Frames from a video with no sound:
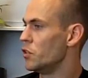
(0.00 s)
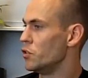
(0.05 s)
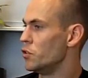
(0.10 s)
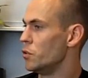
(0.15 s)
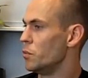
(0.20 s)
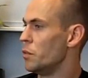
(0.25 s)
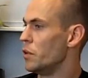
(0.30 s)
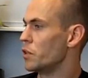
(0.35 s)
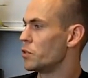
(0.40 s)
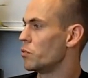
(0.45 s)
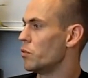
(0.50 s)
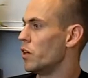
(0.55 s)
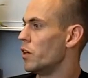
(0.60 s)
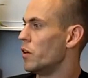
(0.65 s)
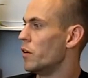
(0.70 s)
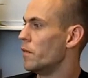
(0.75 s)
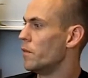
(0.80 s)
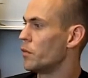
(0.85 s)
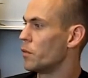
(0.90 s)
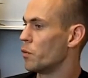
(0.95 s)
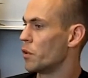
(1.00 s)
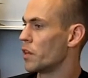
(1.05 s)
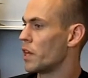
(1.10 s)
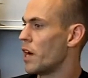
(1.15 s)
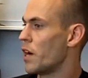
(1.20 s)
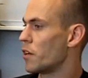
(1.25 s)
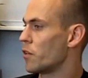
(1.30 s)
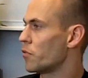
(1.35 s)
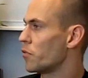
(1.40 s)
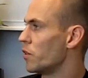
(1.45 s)
do pitch well
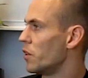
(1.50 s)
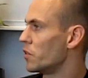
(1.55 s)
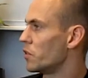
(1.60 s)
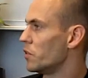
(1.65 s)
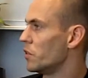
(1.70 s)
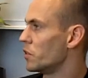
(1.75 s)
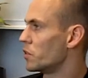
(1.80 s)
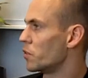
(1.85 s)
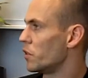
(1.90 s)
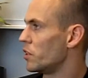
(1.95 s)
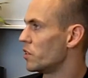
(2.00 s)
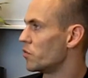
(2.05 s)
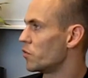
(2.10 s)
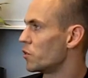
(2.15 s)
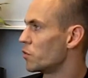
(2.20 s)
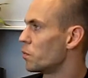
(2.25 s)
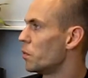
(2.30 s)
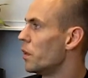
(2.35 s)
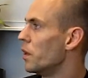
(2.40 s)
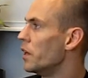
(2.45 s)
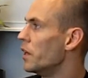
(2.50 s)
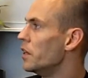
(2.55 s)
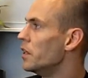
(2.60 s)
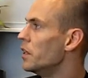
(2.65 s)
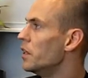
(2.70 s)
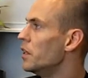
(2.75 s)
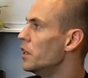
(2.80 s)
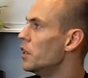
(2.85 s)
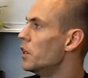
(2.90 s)
without a frontal and transverse plane,